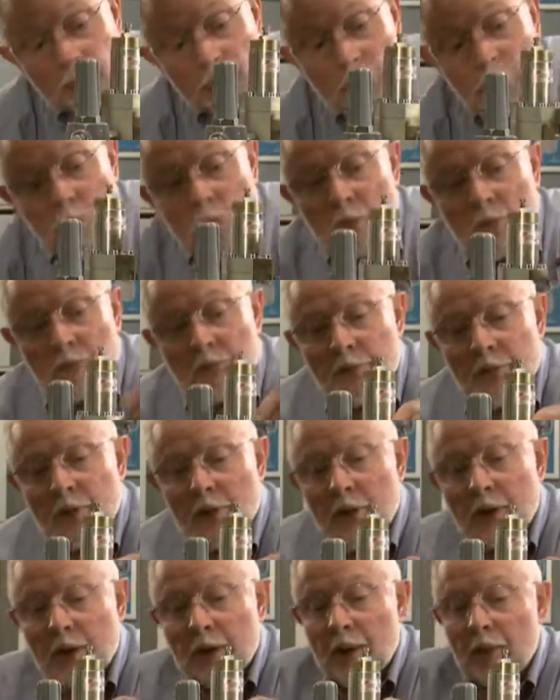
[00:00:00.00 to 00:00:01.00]
of our bolts
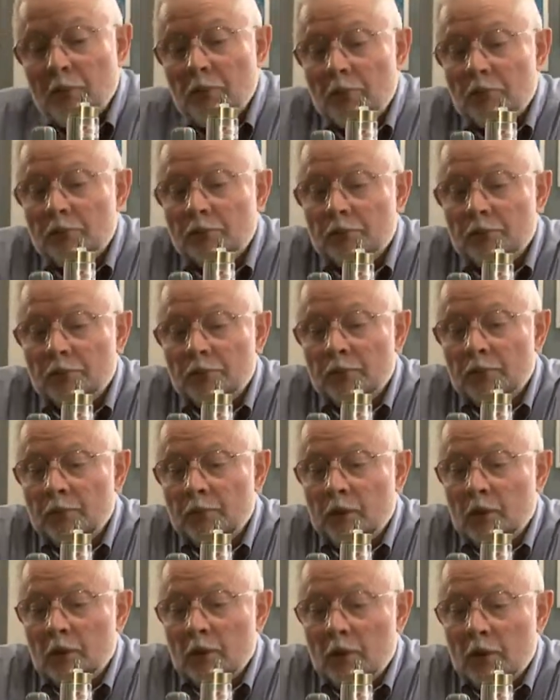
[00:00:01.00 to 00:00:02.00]
in now
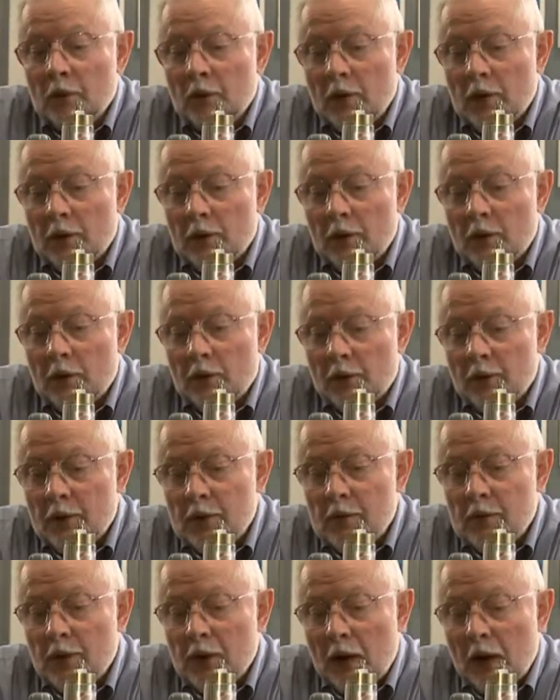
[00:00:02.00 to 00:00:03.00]
and draw
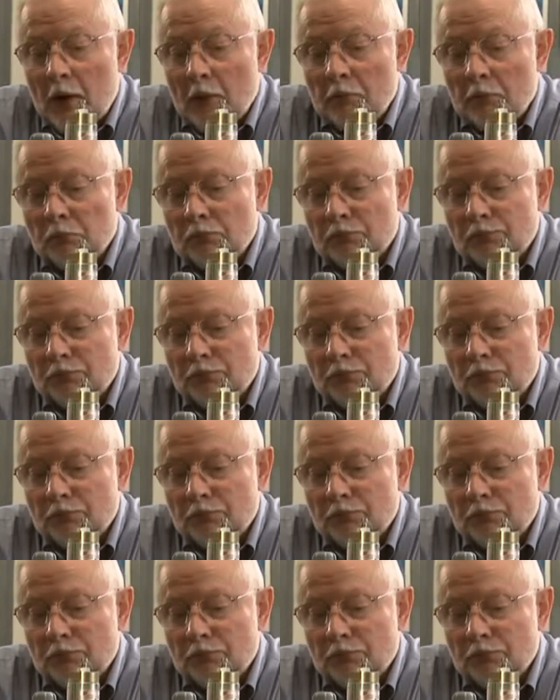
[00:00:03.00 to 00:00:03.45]
them down.